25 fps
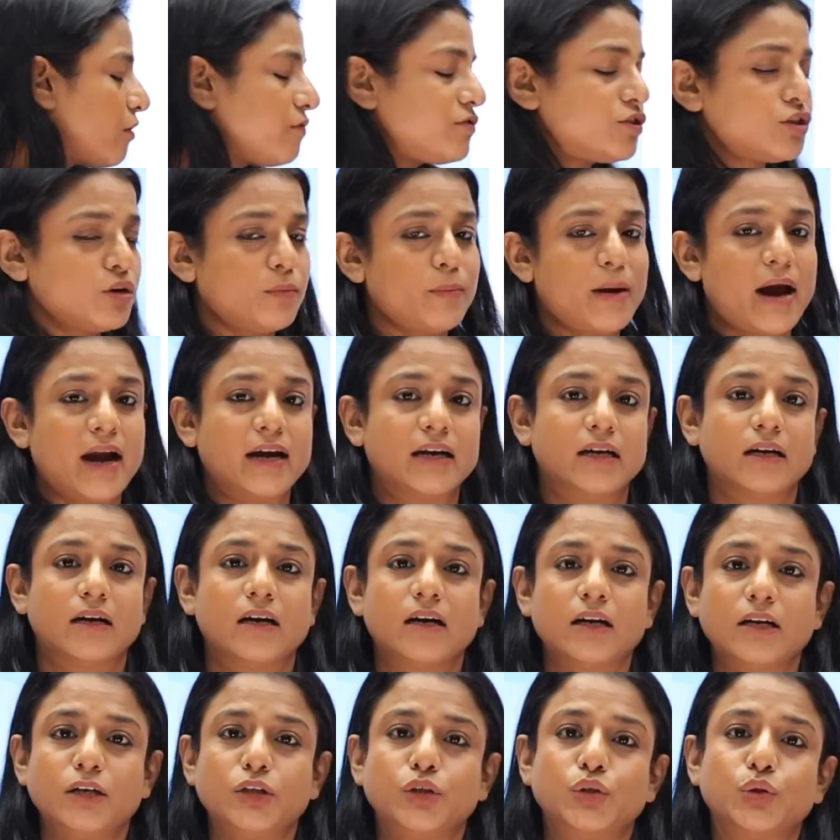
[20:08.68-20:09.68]
of
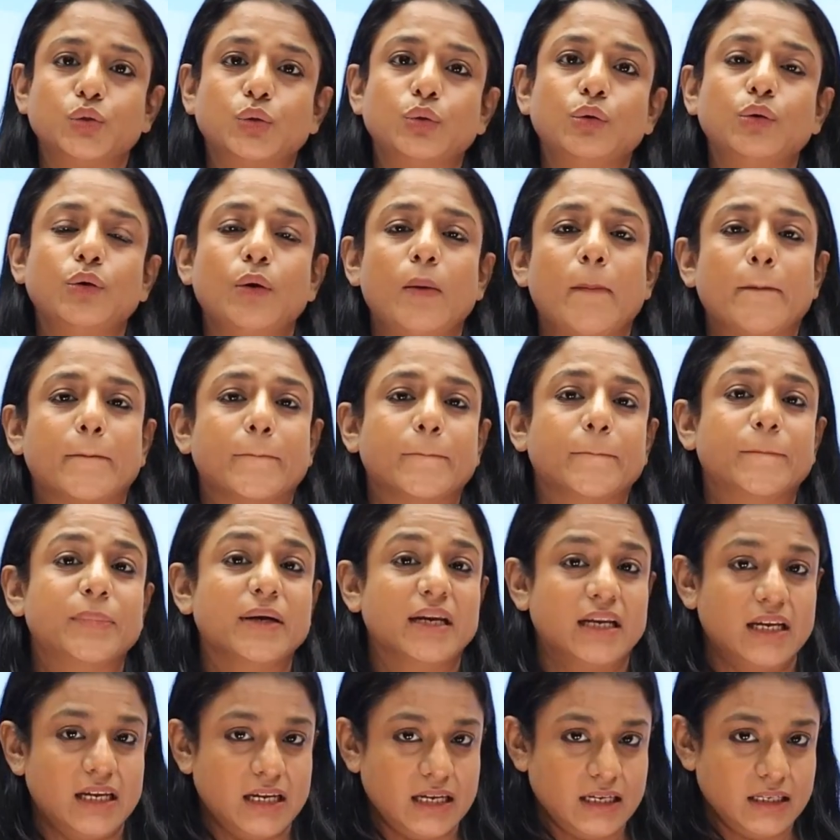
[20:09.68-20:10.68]
stomata? To
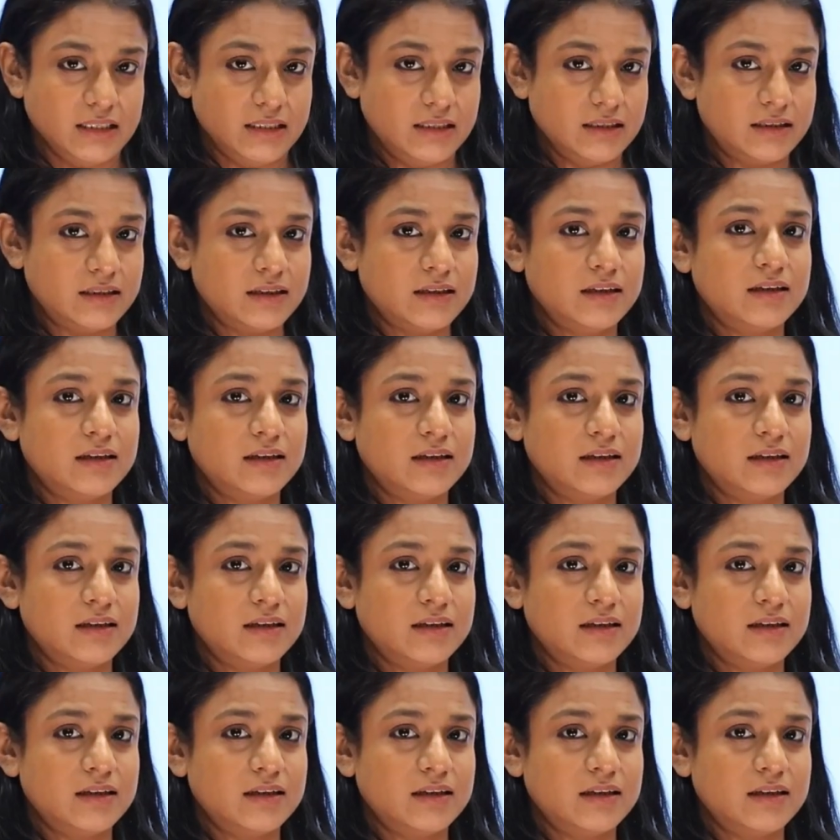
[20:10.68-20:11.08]
breathe.